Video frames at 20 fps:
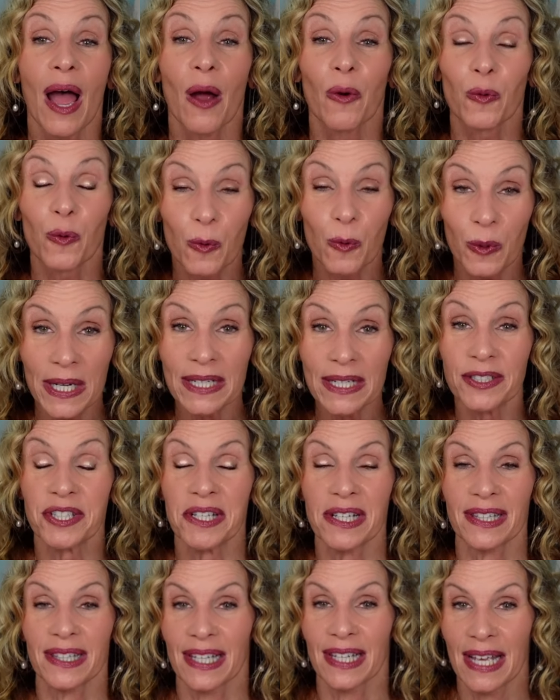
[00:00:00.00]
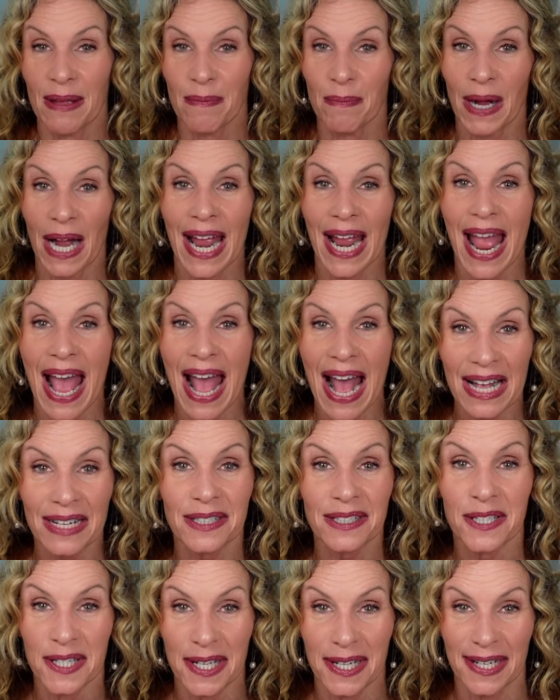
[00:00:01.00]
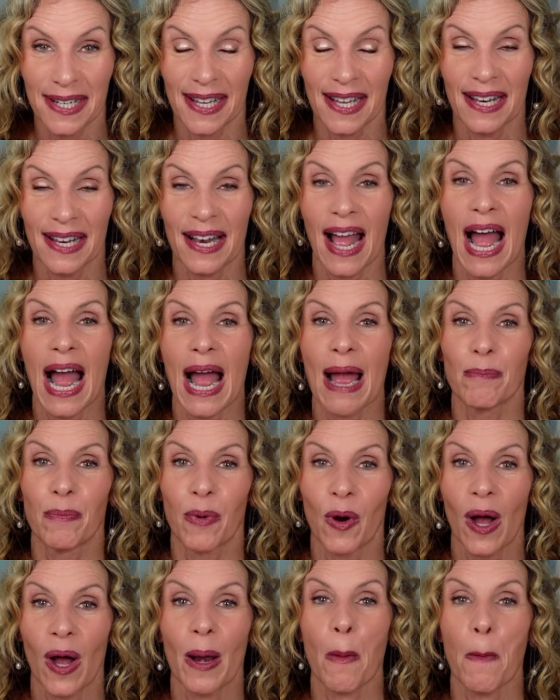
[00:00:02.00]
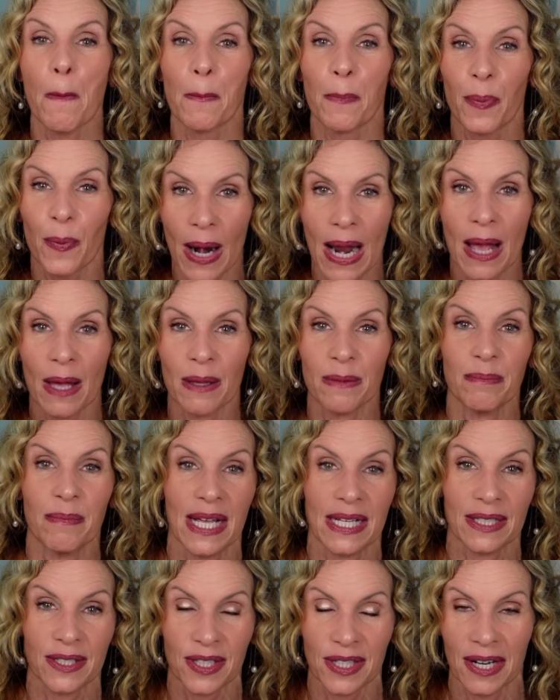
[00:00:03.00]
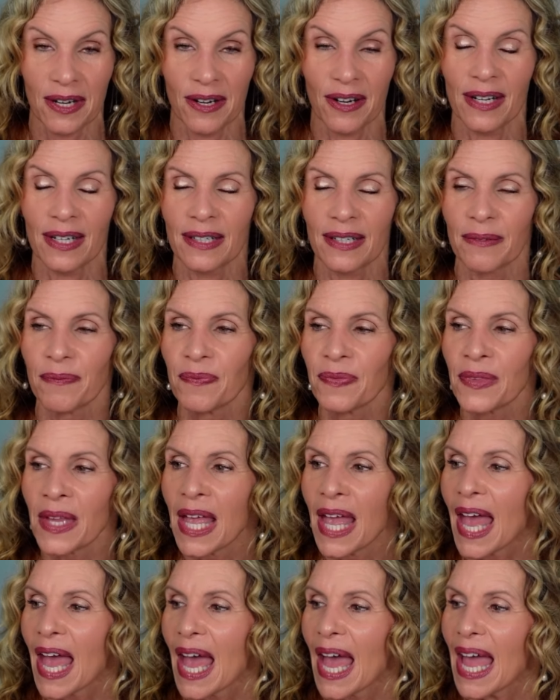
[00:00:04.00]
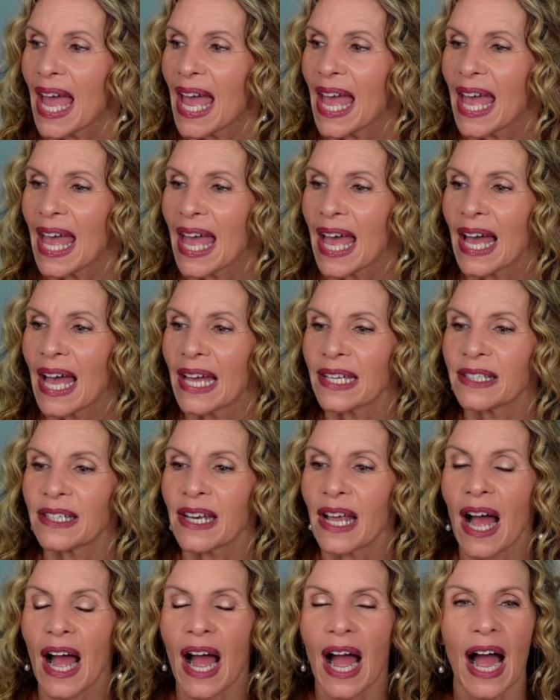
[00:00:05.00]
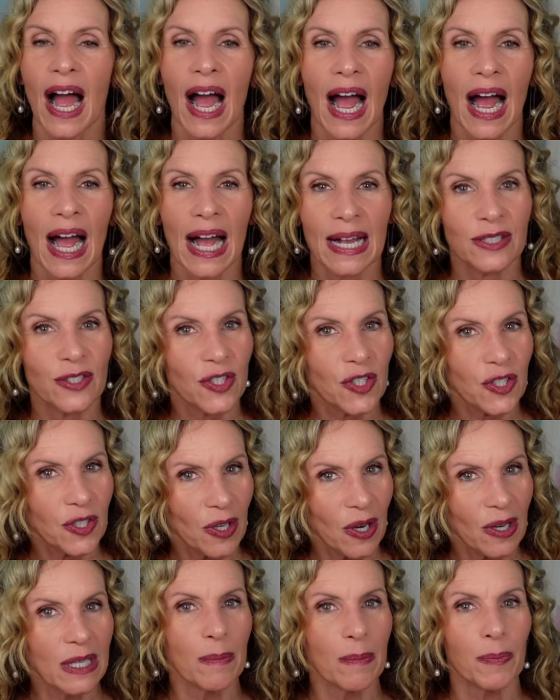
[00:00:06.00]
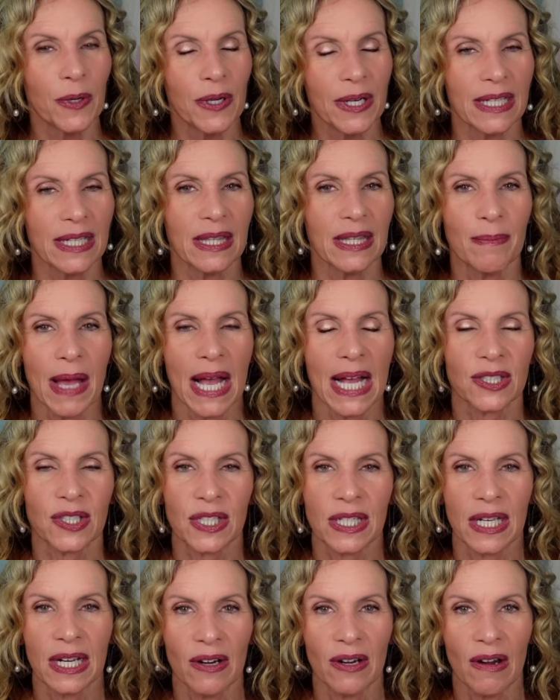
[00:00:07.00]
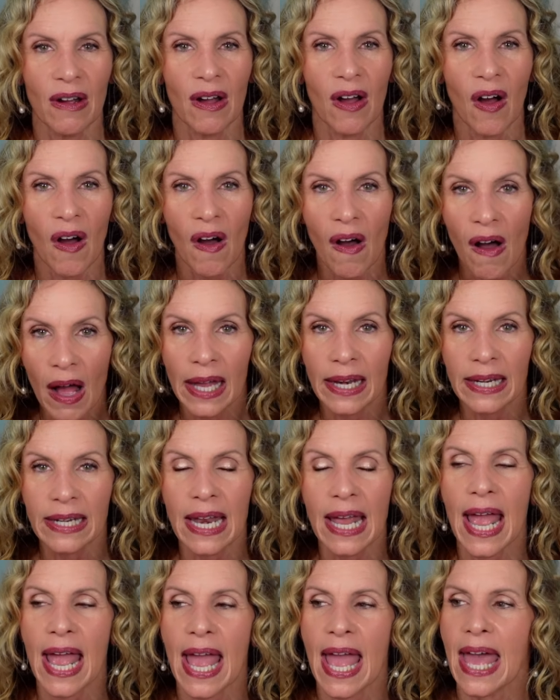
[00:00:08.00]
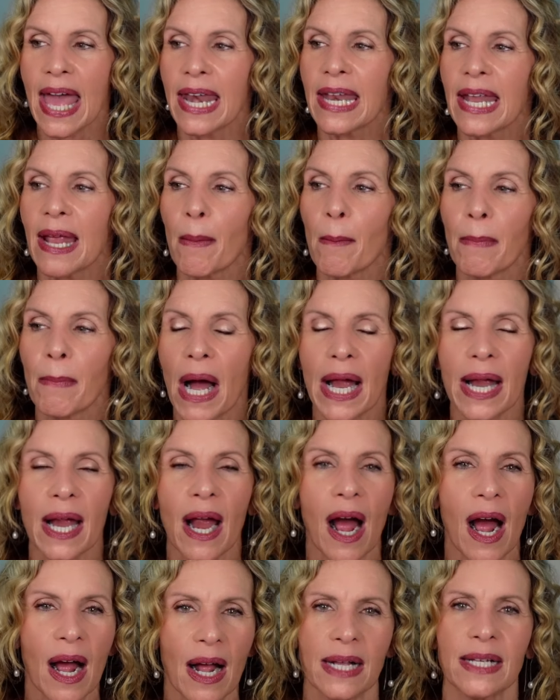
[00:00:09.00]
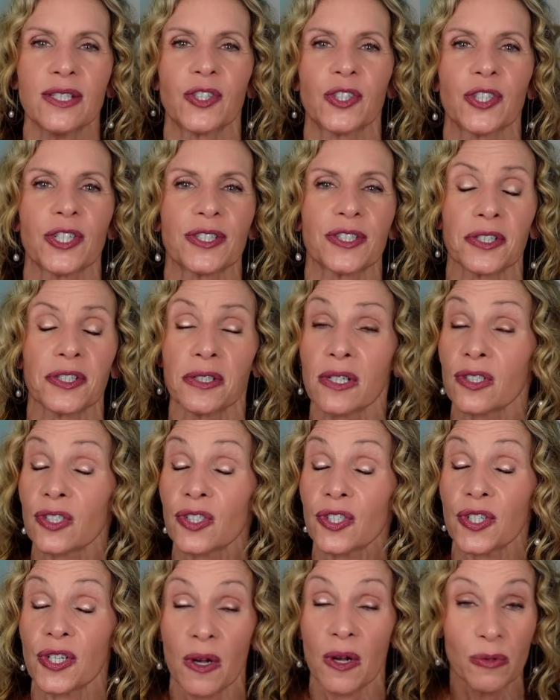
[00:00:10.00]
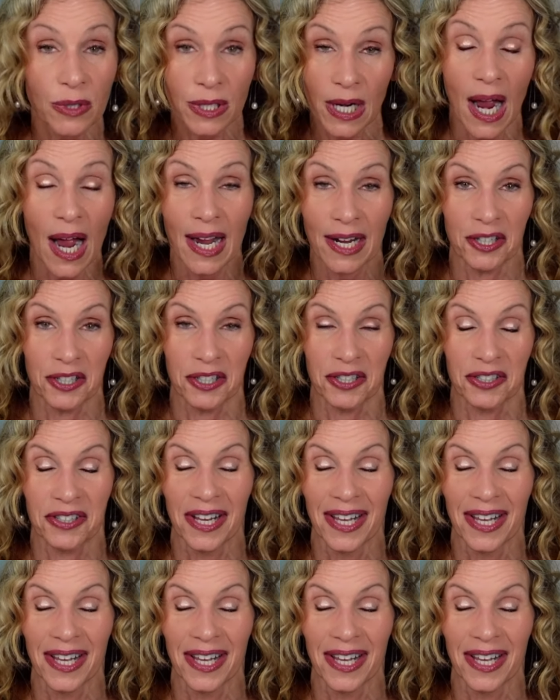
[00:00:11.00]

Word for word: recently by accident, I bought brown mascara and I started putting the mascara on, and it, my eyes just looked so tired.